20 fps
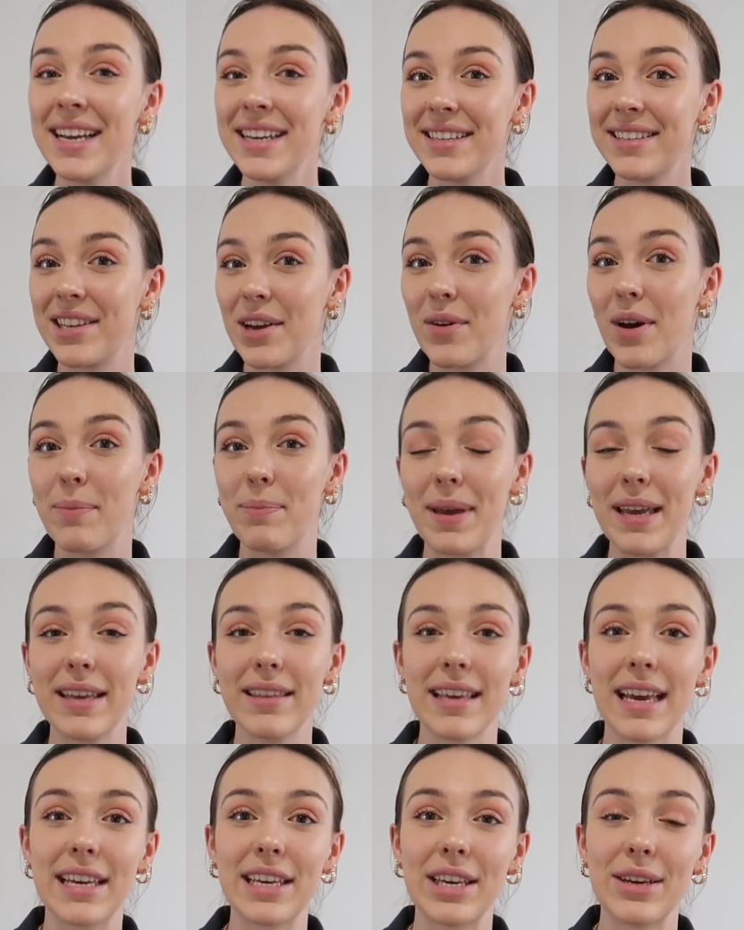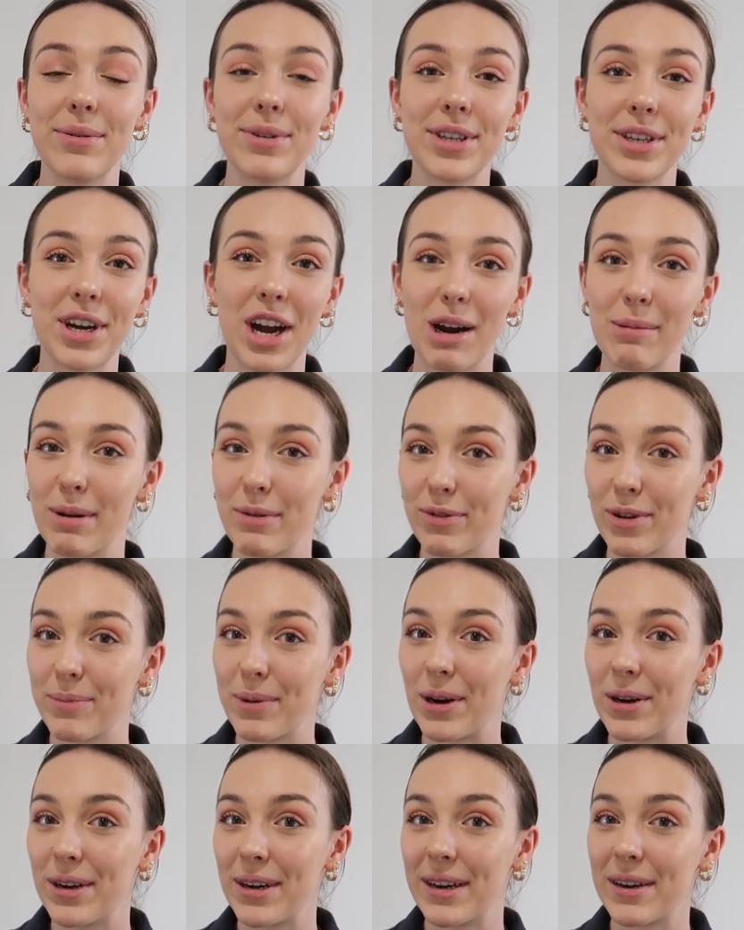So a big thank you to Karma for
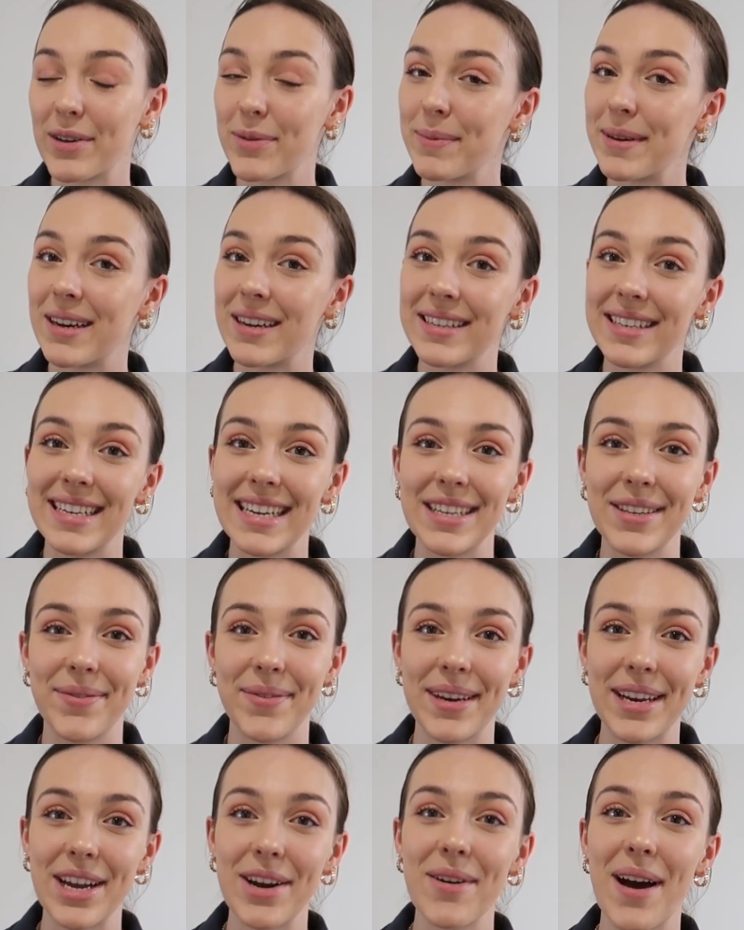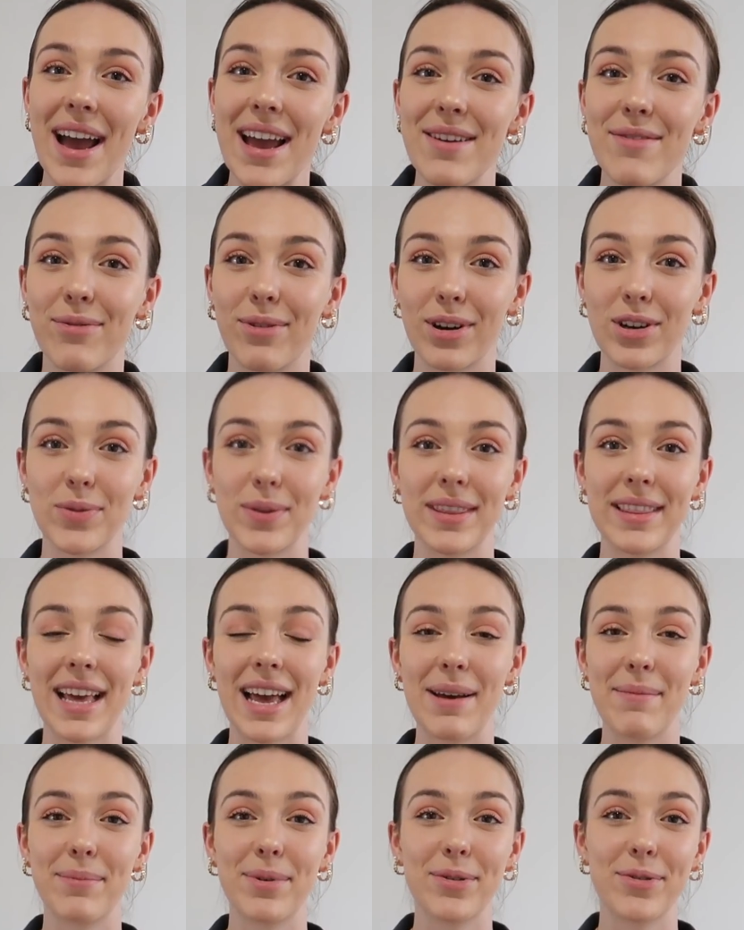partnering with me on today's video. I have worked with
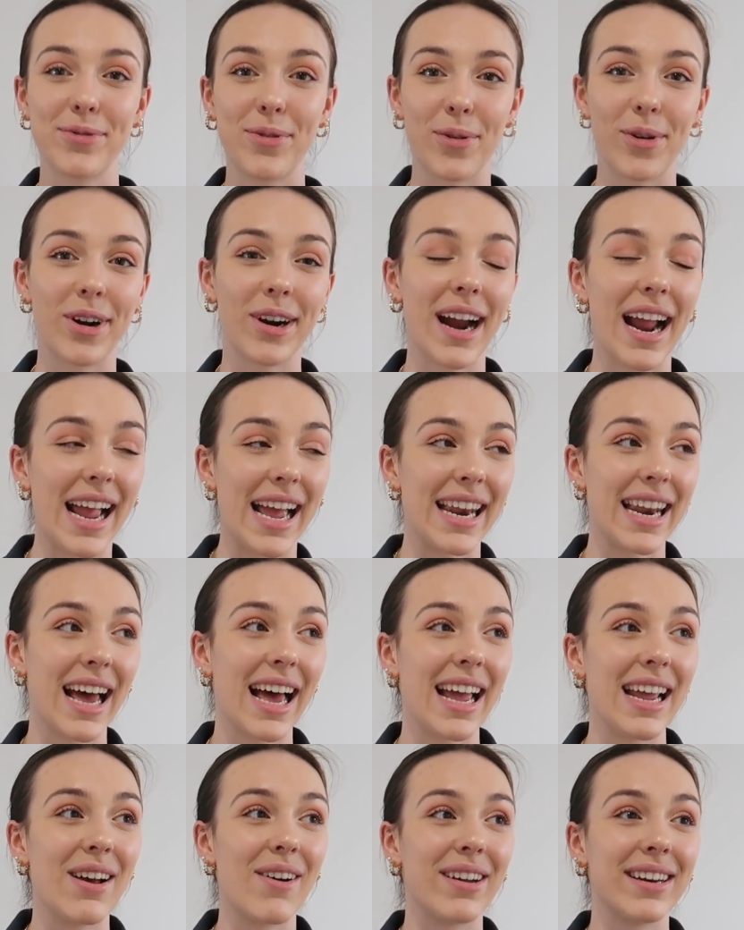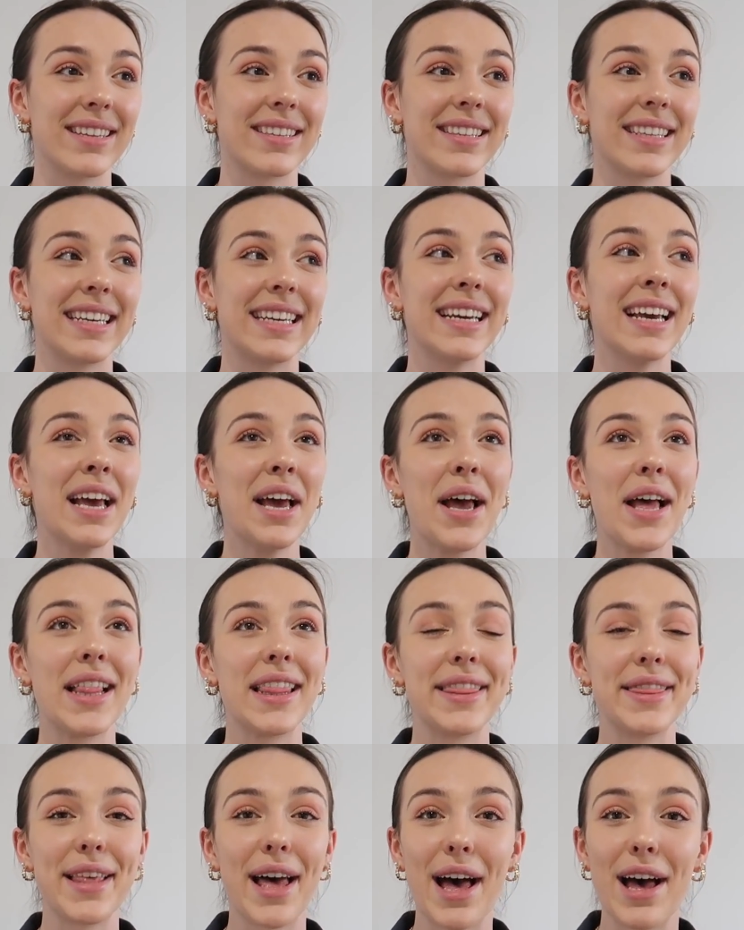them before and I honestly
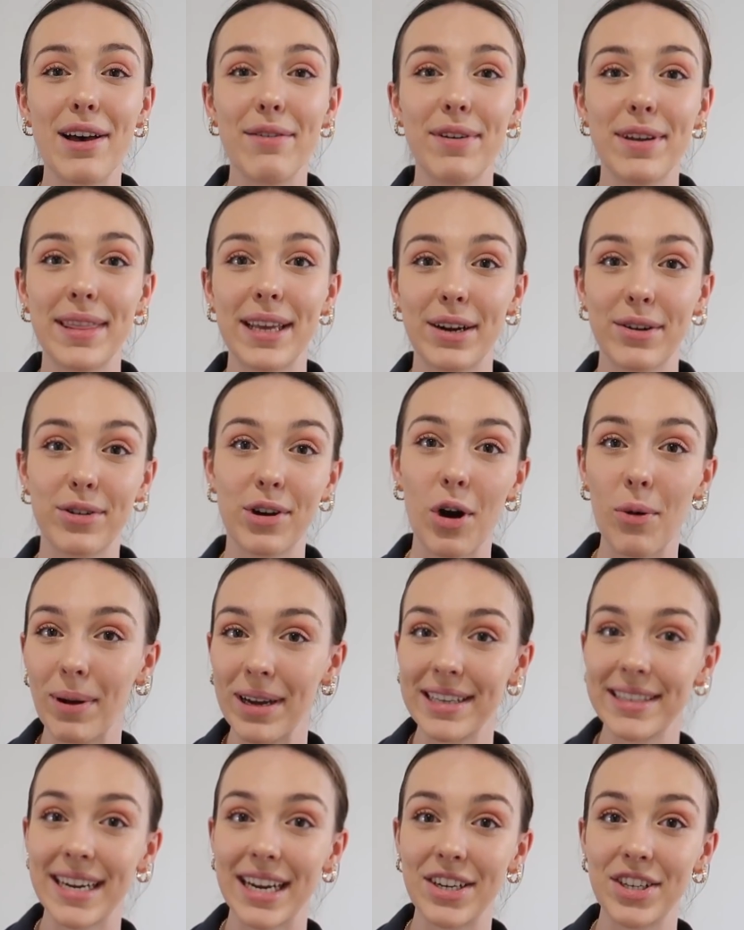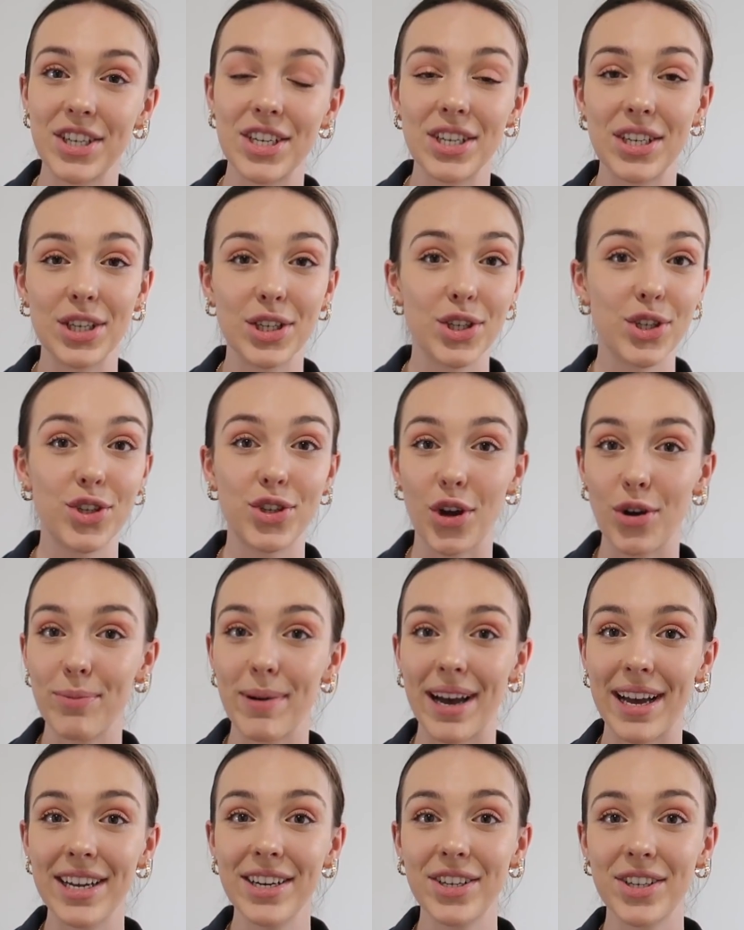love their Chrome extension so
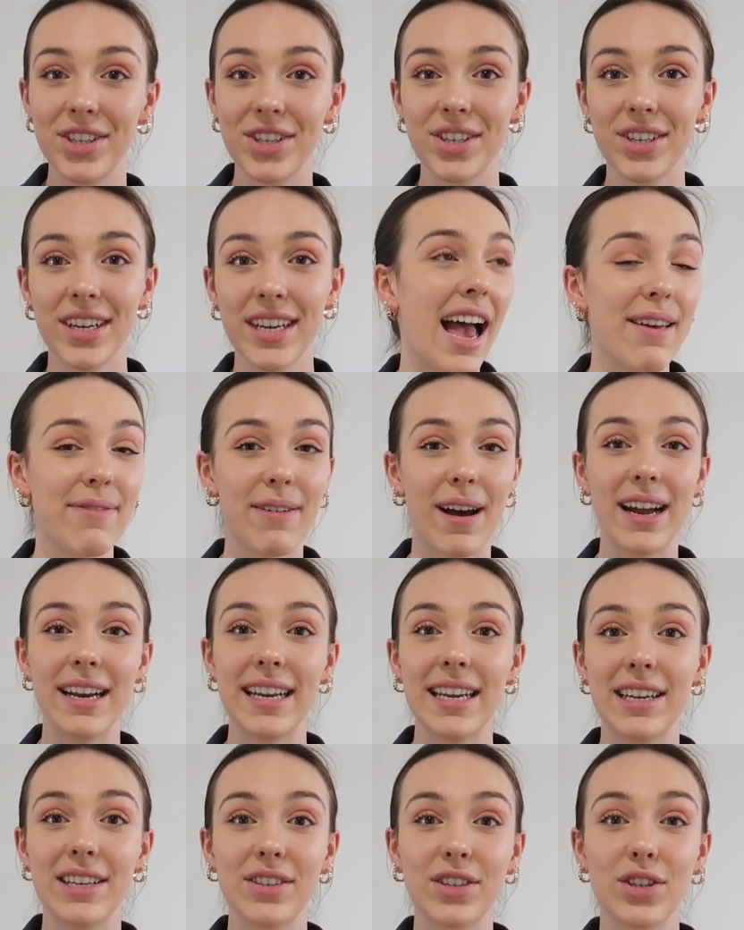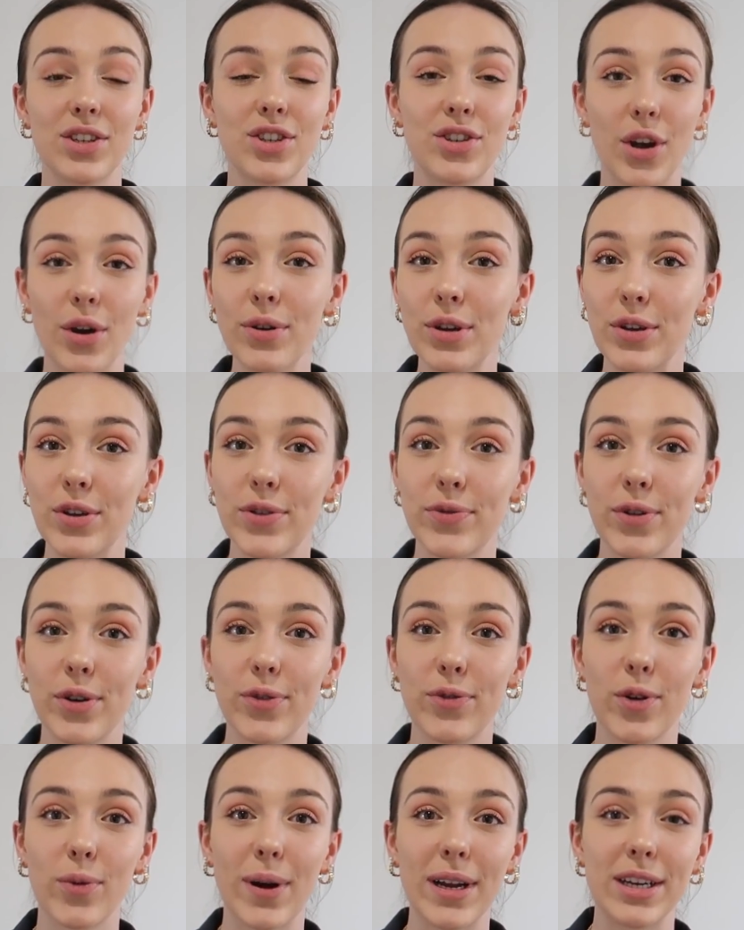much. I find it is so useful
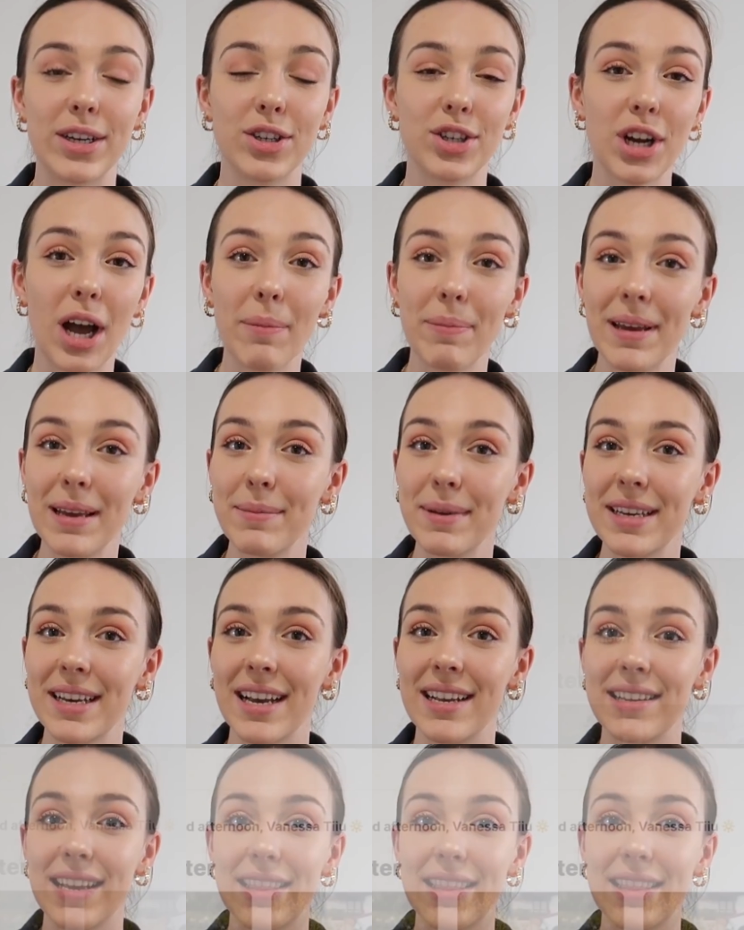for when you're shopping because